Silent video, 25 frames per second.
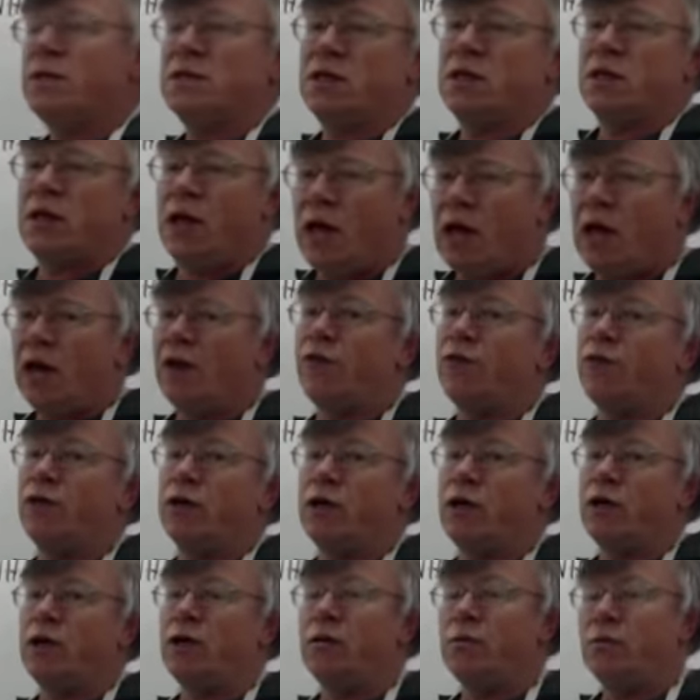That step is
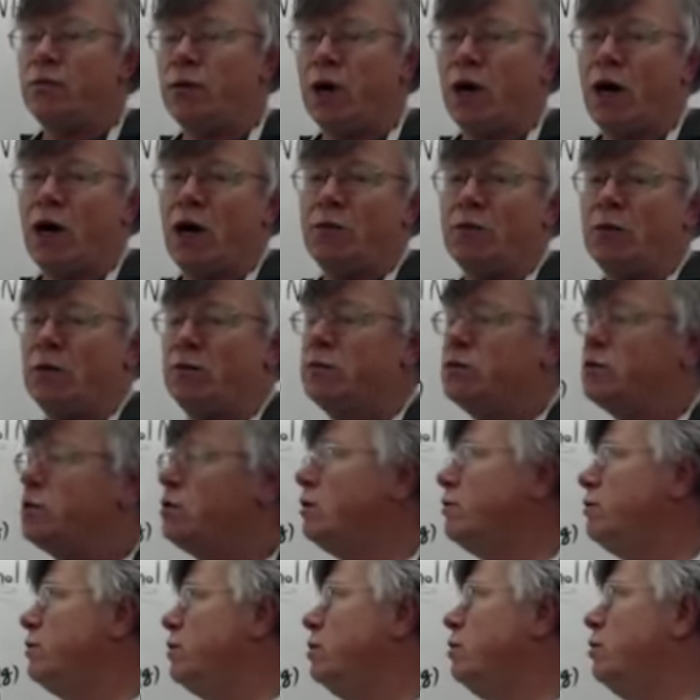in every
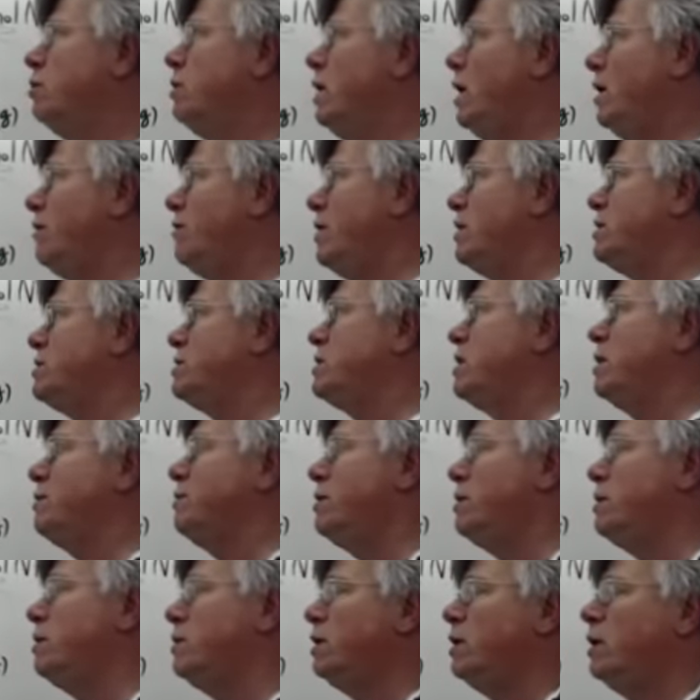problem, so if you don't
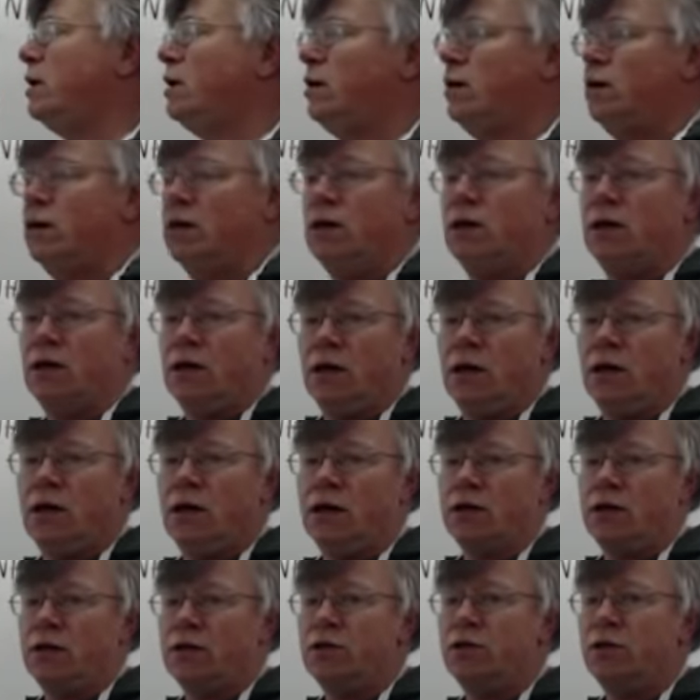have that step in there,
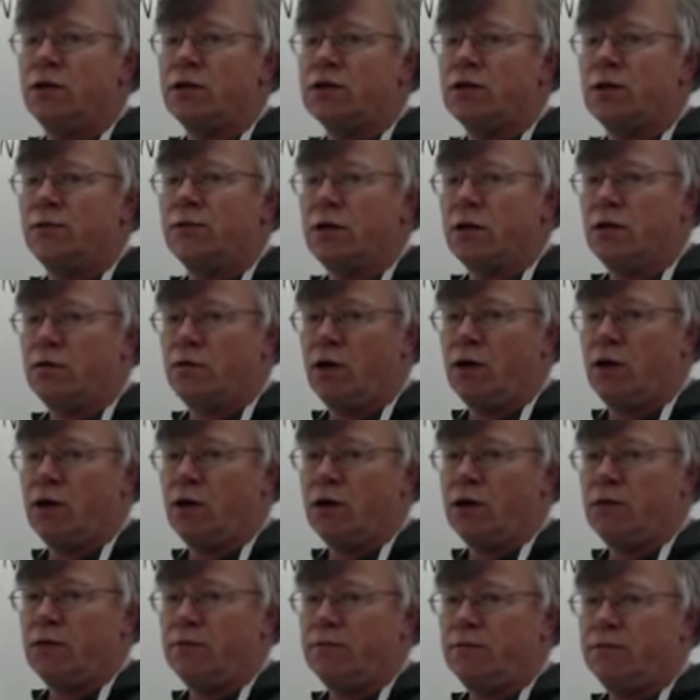you're doing
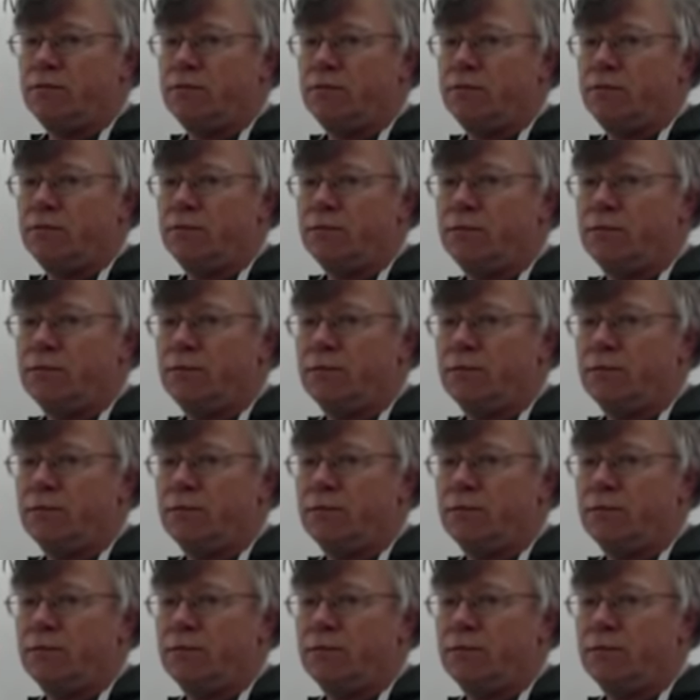something wrong.